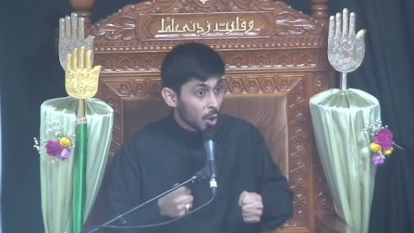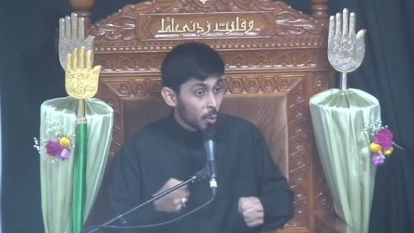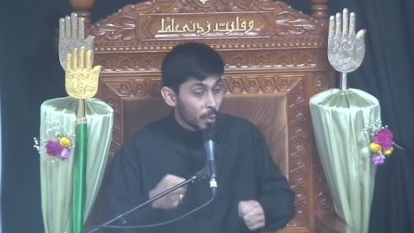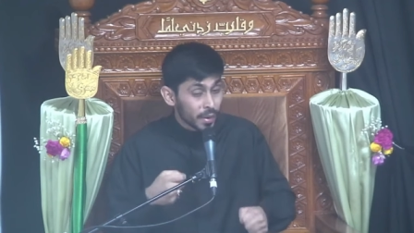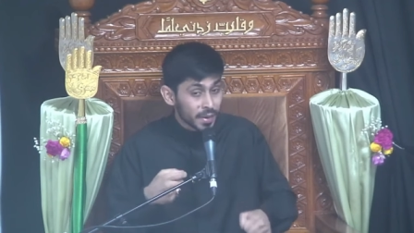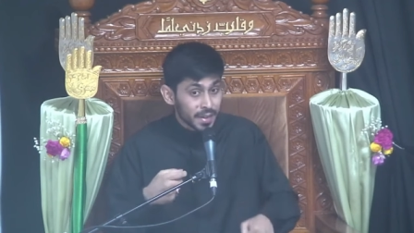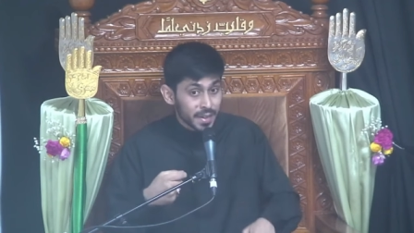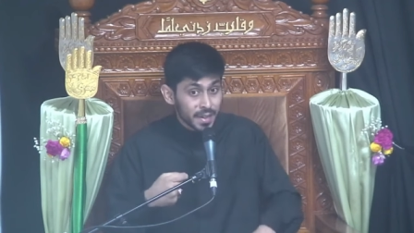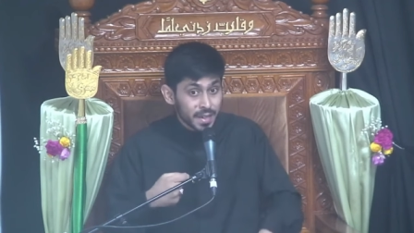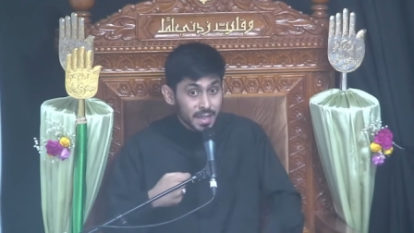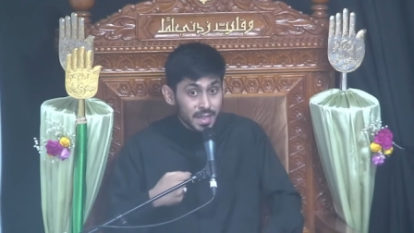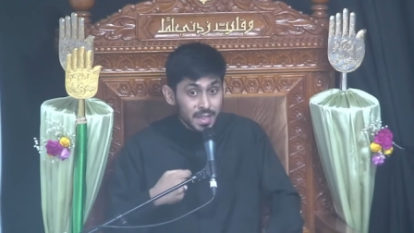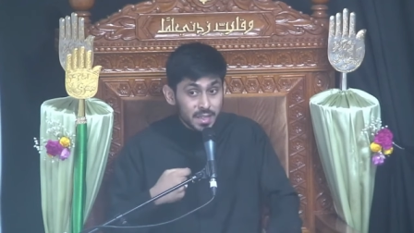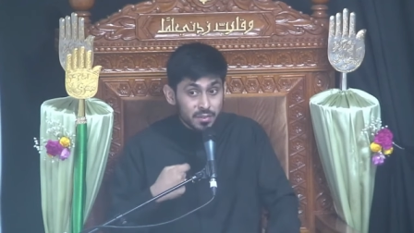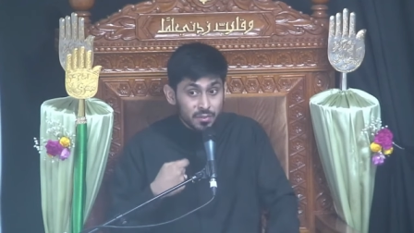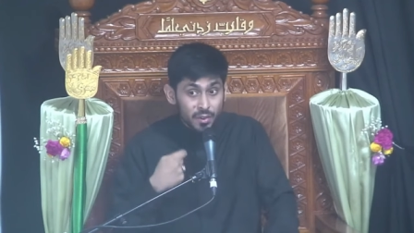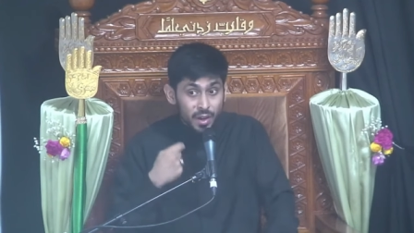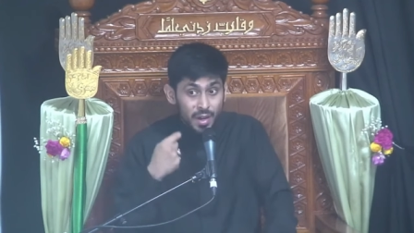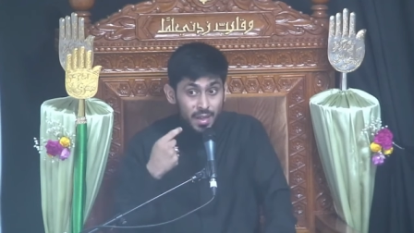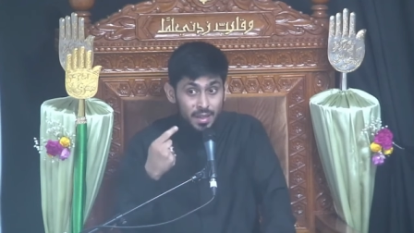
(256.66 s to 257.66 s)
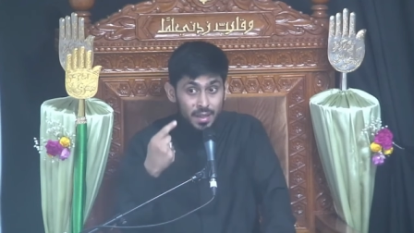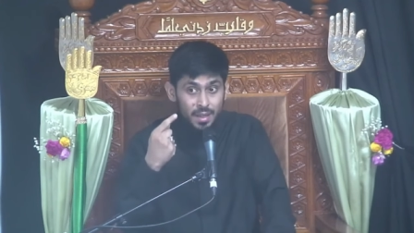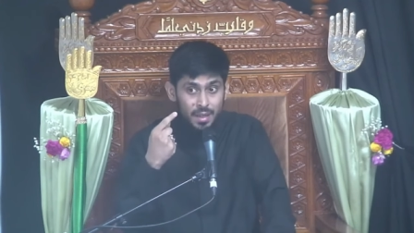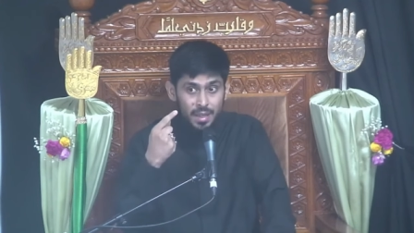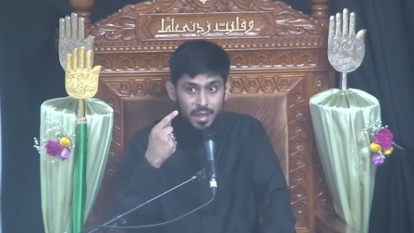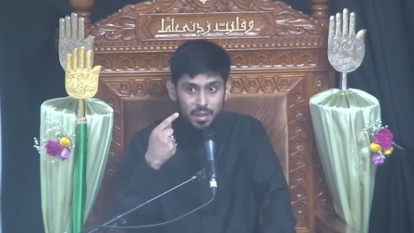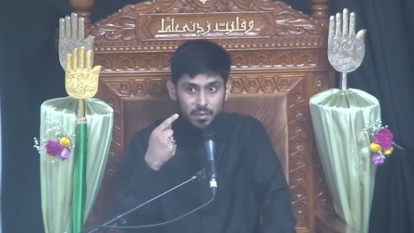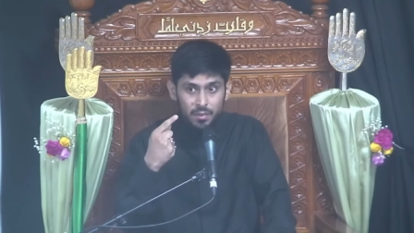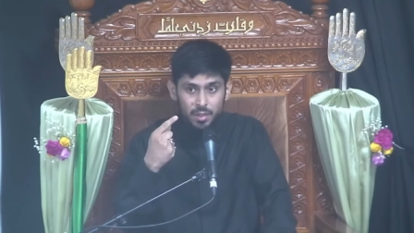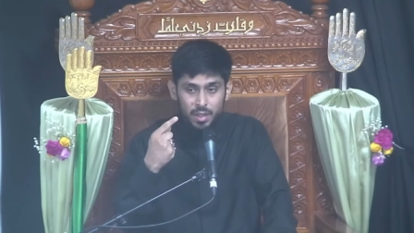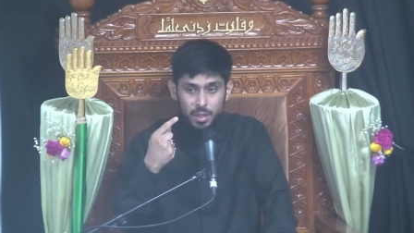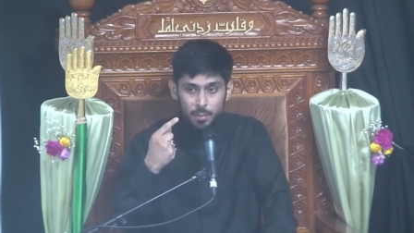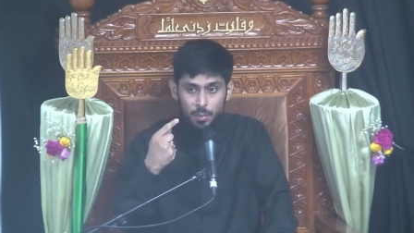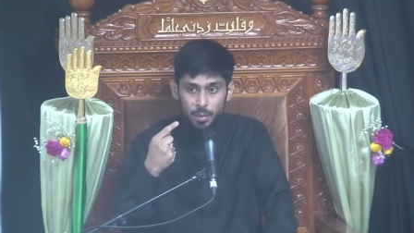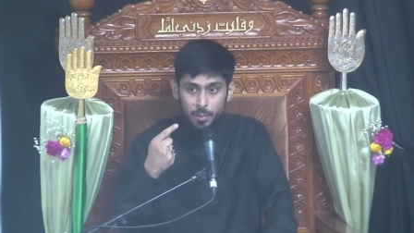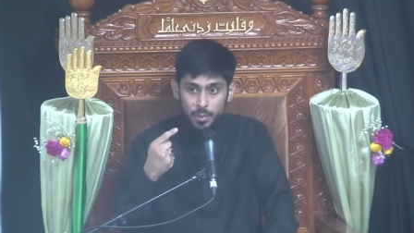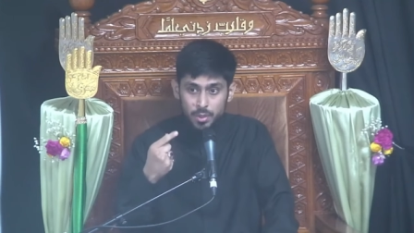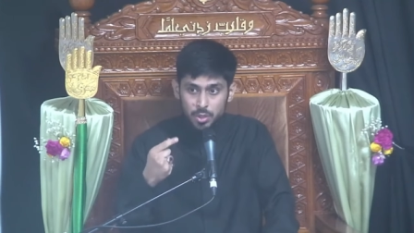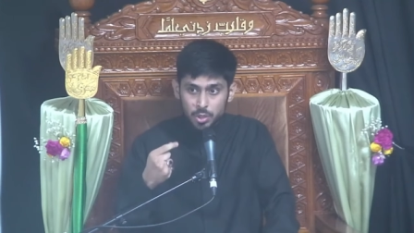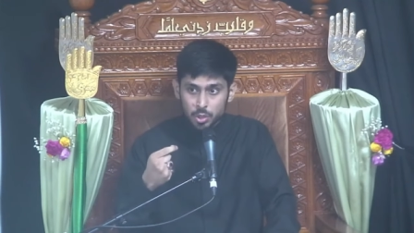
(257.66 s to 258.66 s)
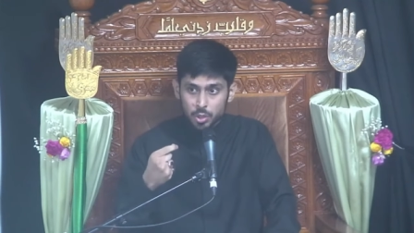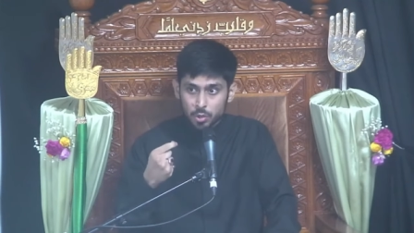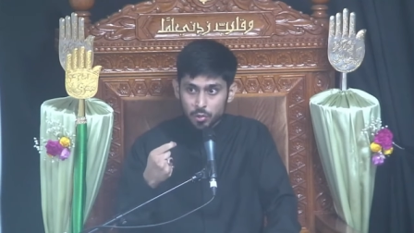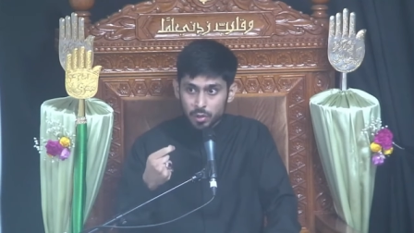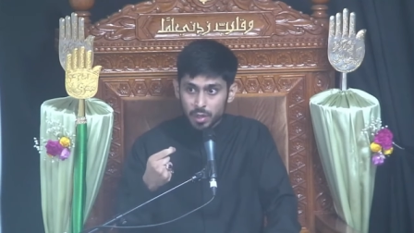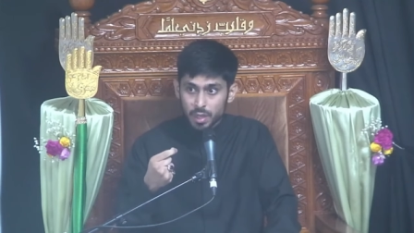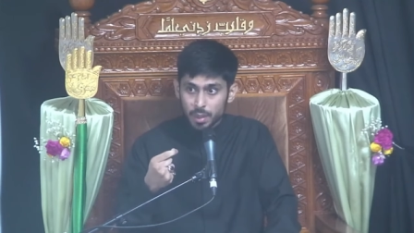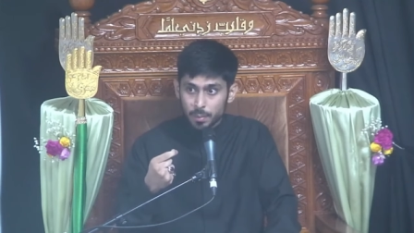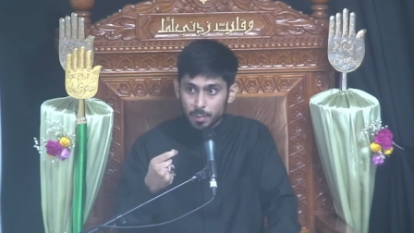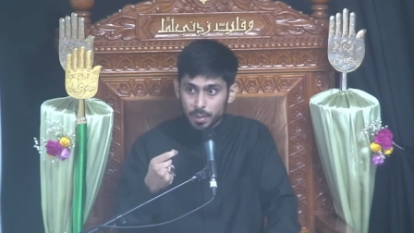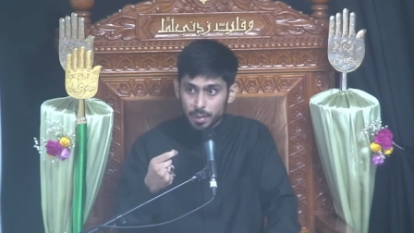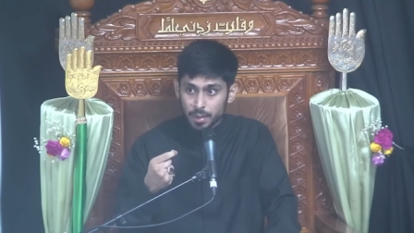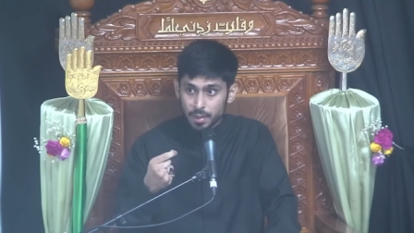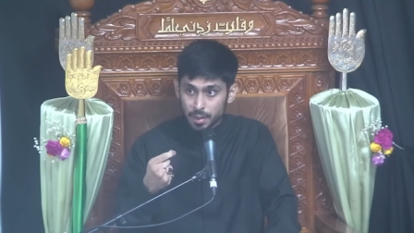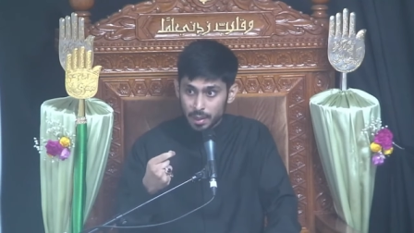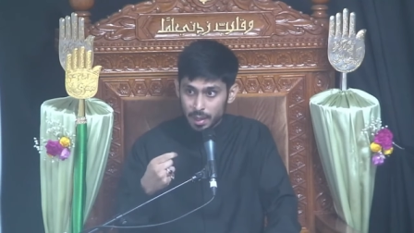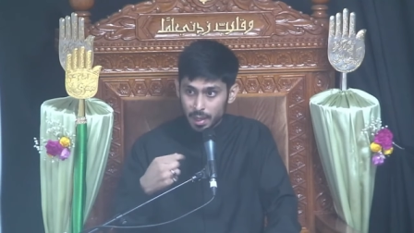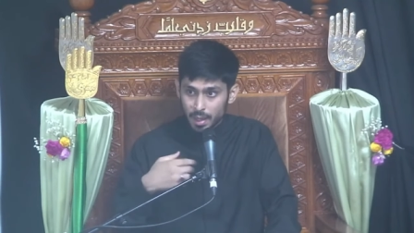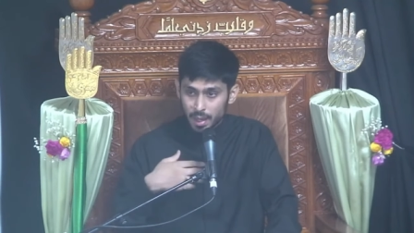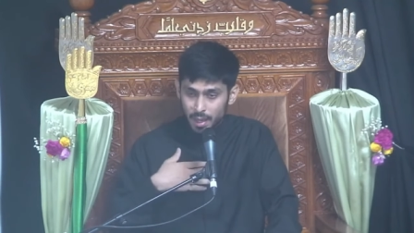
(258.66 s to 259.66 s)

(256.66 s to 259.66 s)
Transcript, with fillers: When he's finally given the permission to reappear,